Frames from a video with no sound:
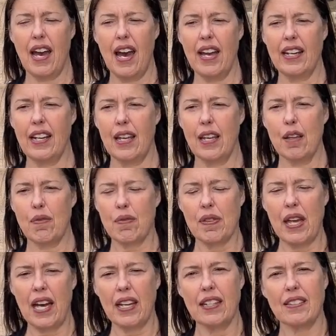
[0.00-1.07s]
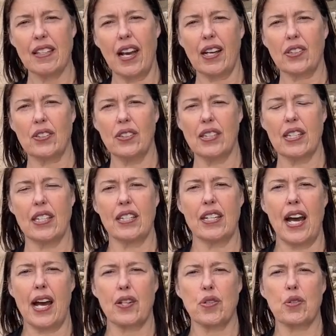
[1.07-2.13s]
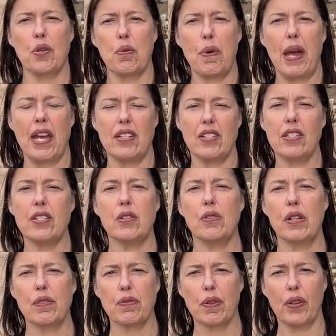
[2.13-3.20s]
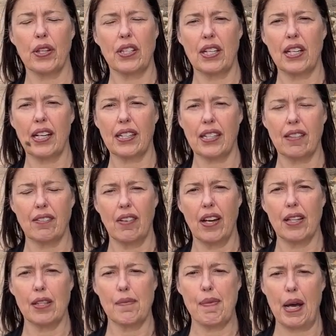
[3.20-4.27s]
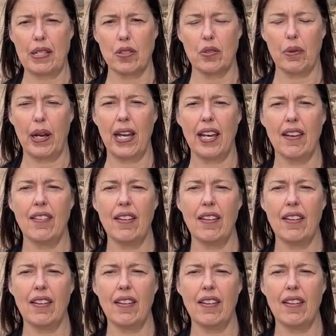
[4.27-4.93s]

and if that is actually the natural way to do it for the dog and the best way.